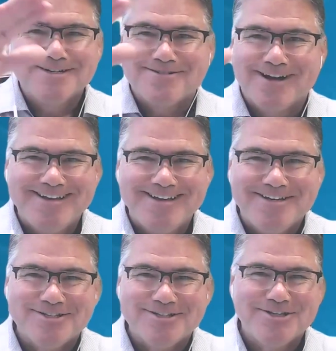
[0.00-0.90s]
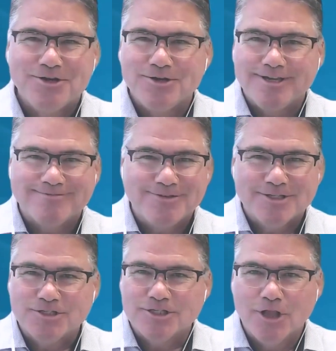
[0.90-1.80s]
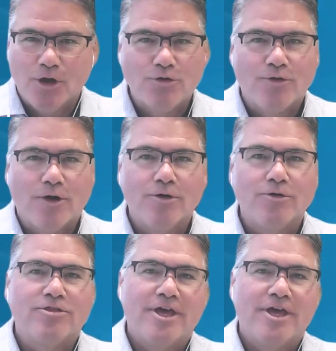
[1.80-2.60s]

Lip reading: right? You just, it's slow growth,